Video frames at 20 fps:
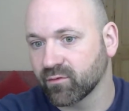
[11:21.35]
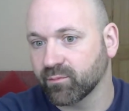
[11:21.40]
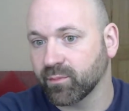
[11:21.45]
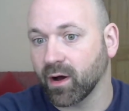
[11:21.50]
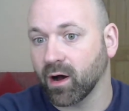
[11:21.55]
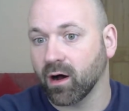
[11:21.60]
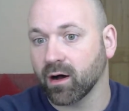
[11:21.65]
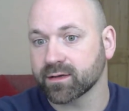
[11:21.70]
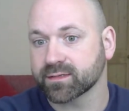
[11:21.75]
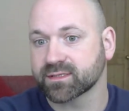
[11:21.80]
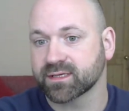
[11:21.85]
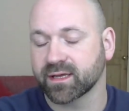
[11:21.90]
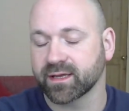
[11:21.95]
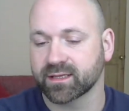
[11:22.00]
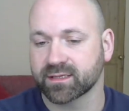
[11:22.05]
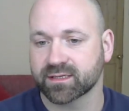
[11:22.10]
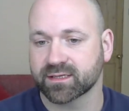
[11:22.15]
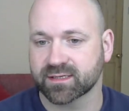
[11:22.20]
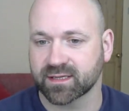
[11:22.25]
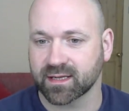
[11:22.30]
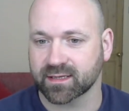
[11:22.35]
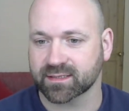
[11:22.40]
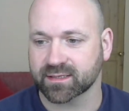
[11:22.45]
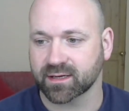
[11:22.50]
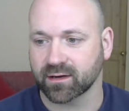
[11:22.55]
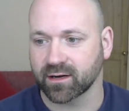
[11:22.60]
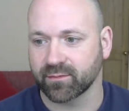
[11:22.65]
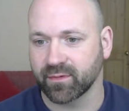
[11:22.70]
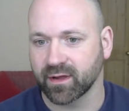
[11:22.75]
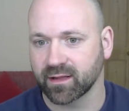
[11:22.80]
pass, it doesn't
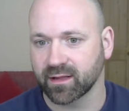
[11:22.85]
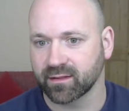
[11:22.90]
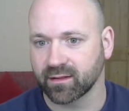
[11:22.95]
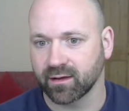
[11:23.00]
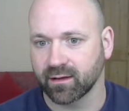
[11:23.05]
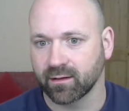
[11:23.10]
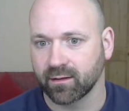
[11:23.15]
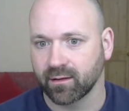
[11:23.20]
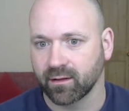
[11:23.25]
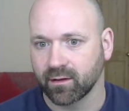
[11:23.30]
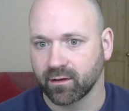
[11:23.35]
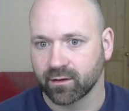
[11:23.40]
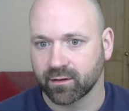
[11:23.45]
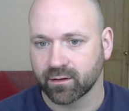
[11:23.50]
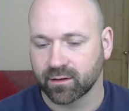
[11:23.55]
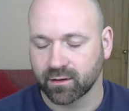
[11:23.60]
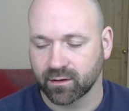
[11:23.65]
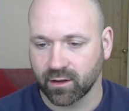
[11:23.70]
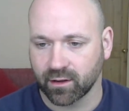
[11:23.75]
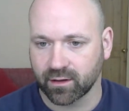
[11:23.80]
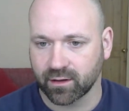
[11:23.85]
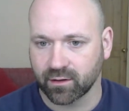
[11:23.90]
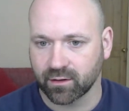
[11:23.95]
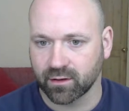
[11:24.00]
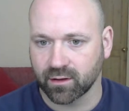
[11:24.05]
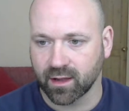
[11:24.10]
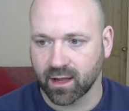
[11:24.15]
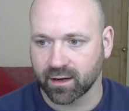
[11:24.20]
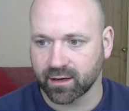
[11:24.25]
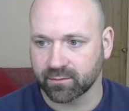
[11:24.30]
necessarily mean that, you know,
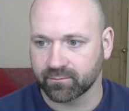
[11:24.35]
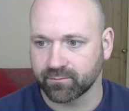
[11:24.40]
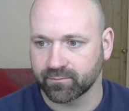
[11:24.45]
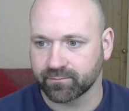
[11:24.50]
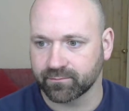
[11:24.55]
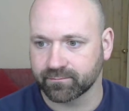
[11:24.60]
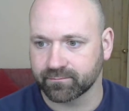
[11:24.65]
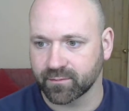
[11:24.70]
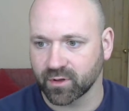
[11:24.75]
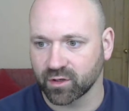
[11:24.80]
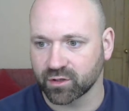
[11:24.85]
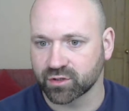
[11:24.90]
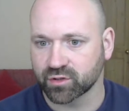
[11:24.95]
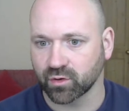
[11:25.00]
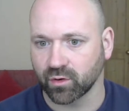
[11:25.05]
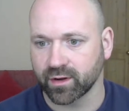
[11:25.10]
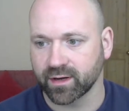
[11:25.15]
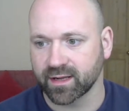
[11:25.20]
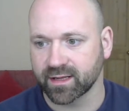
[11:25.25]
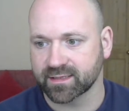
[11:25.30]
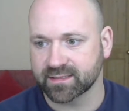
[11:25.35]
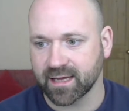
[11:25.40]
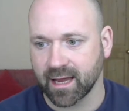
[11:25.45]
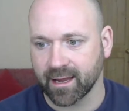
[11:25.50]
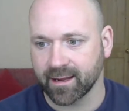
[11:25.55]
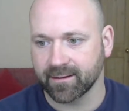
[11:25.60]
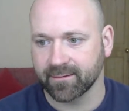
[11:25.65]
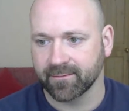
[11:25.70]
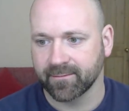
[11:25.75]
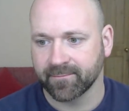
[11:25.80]
you get a joining
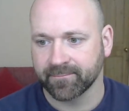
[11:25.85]
date.